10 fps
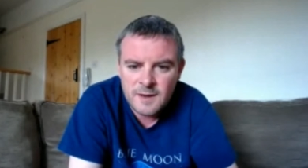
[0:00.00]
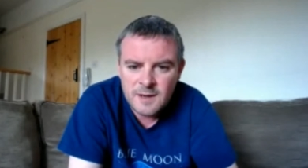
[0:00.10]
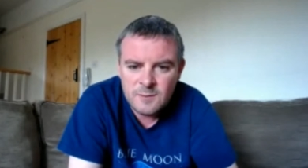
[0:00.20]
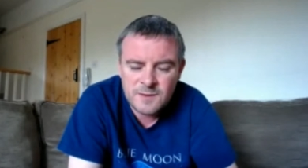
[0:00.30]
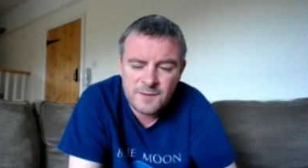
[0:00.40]

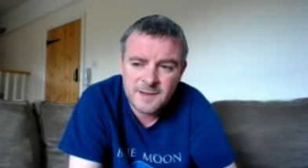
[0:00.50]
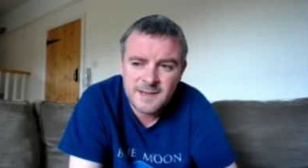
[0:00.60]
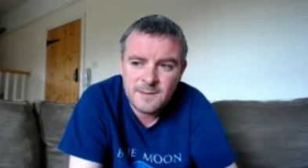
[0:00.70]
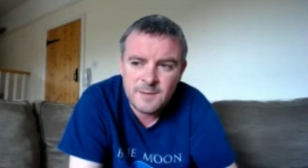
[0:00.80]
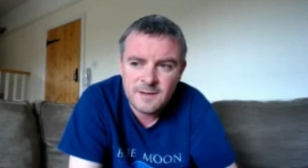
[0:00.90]
which for a
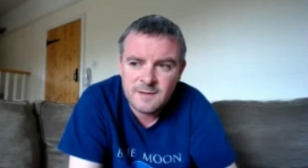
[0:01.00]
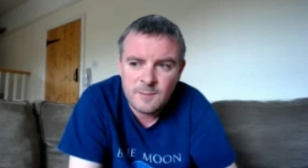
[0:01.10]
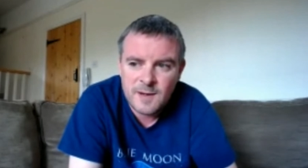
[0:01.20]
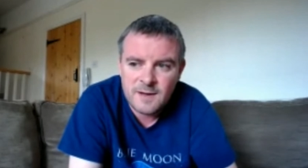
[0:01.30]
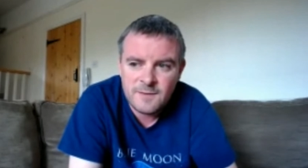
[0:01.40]
team at the top
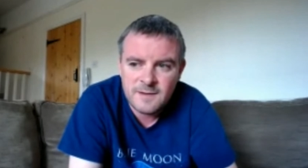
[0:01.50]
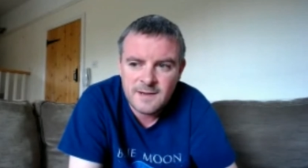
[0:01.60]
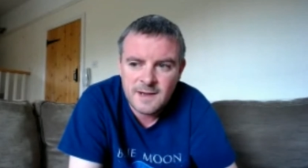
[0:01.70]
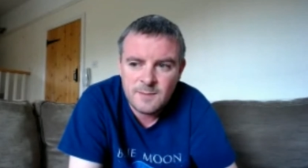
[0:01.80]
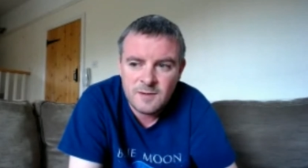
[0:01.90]
half of the
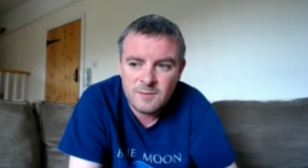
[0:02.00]
table,